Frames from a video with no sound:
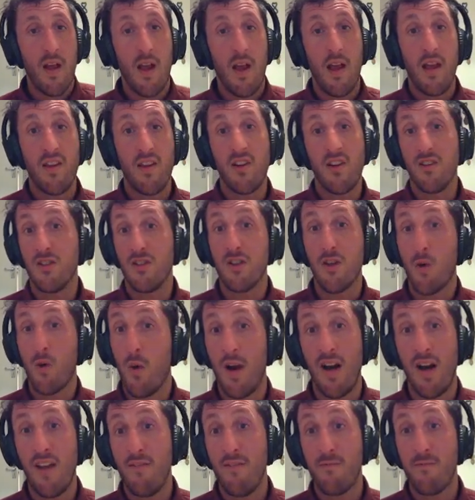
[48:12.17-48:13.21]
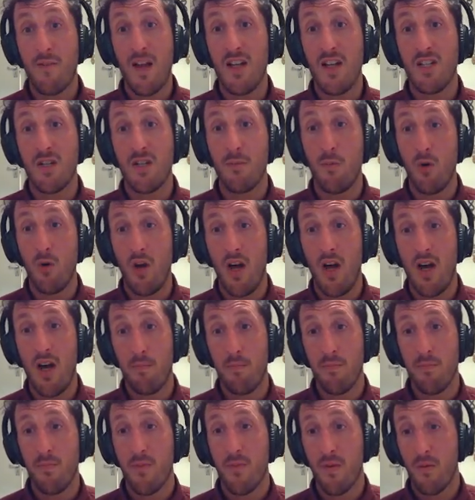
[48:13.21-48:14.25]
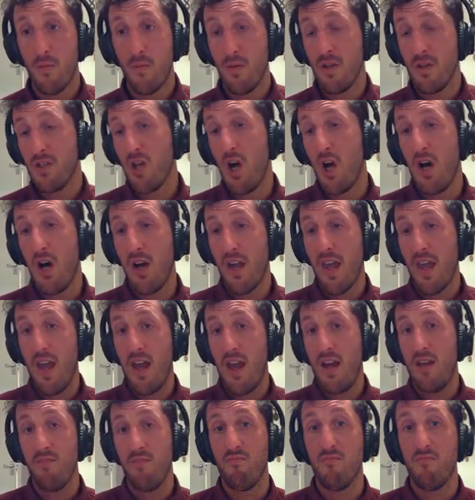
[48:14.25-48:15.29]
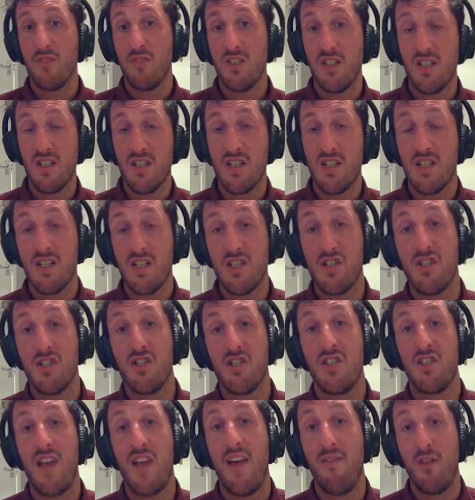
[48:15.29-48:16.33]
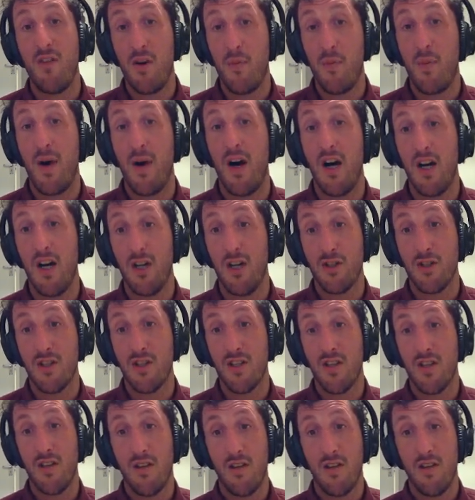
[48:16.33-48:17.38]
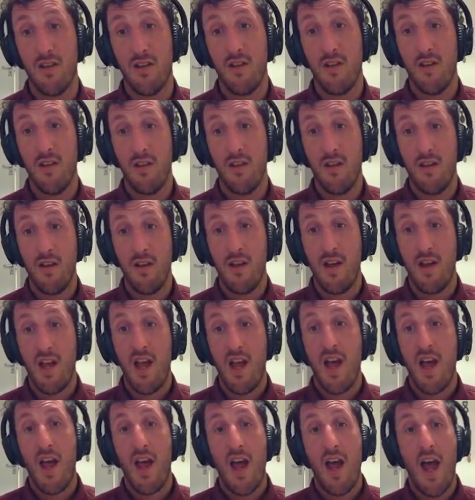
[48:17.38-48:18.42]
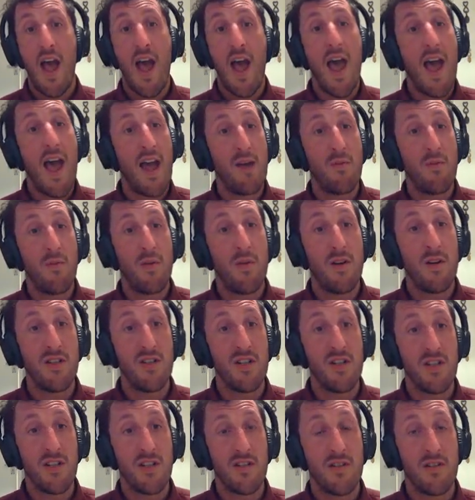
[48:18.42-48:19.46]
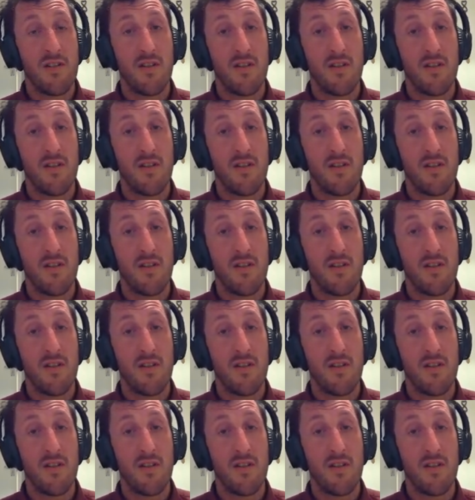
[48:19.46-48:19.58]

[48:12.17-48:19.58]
is I'll just quickly flash them all up. We start again at 7 past, and we'll just.